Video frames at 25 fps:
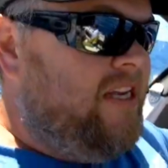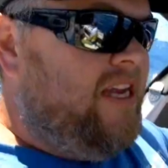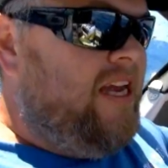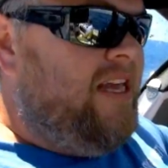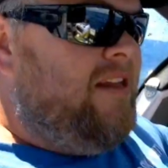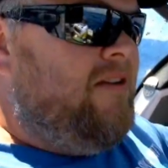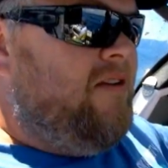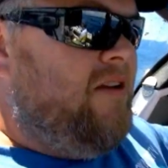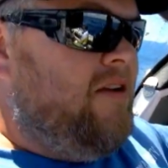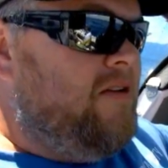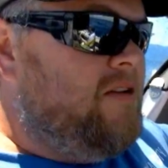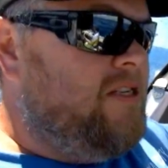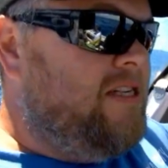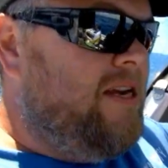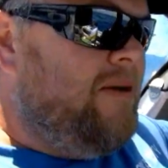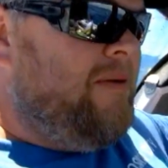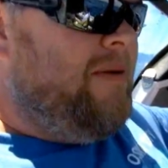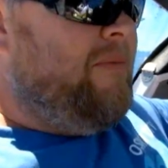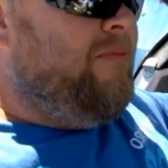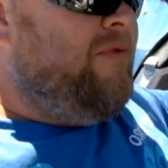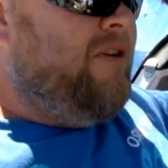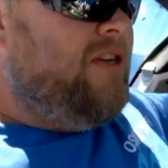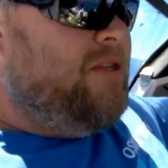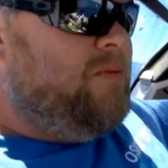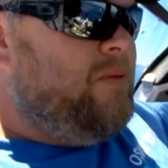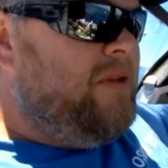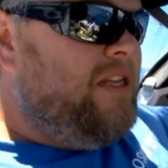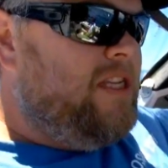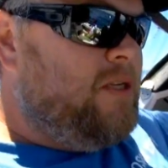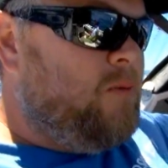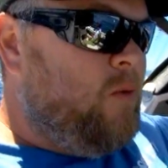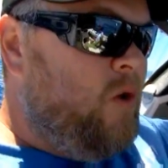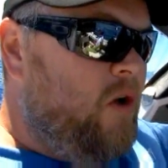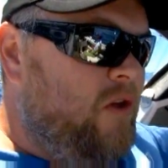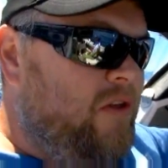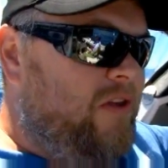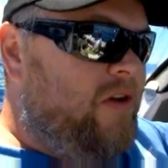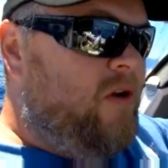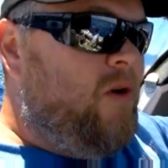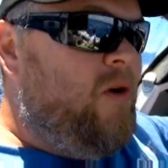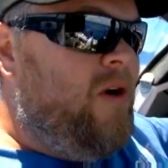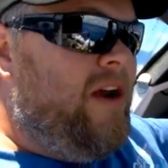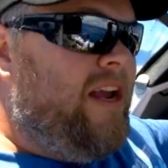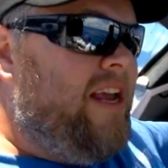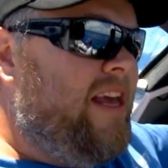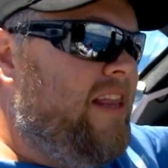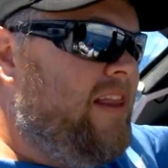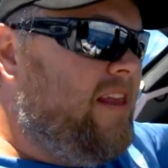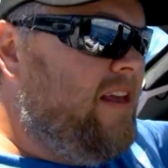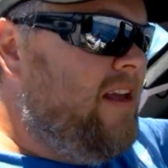together and I was so impressed with his work
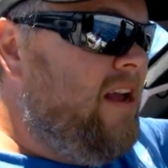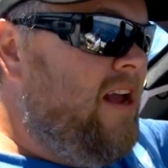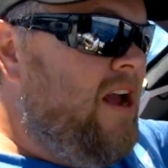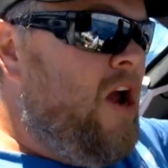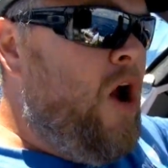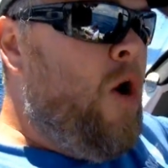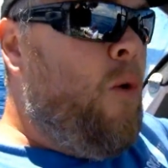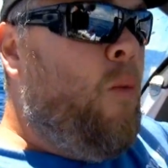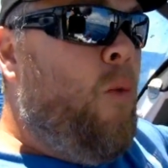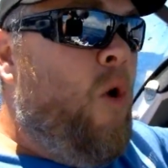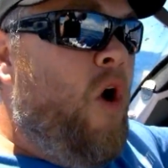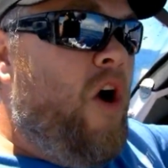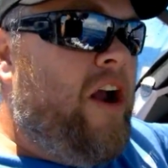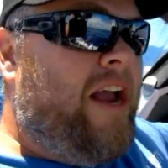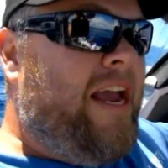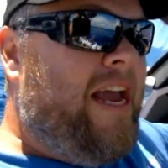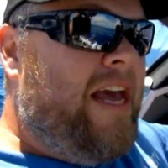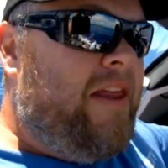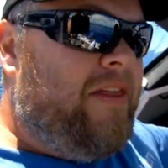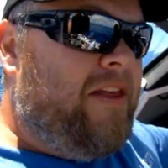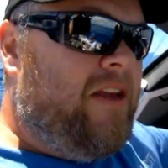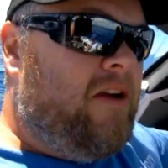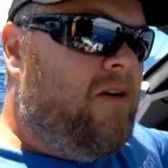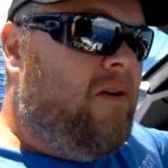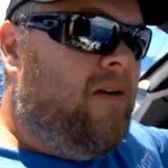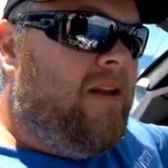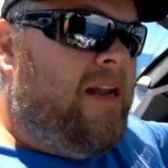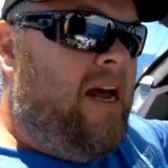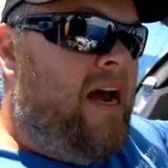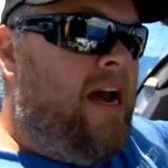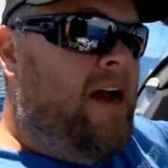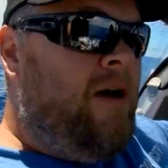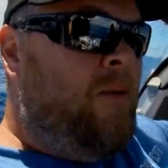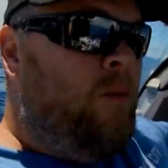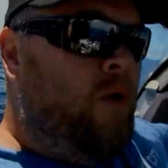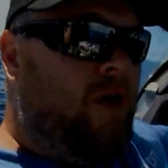ethic all day. I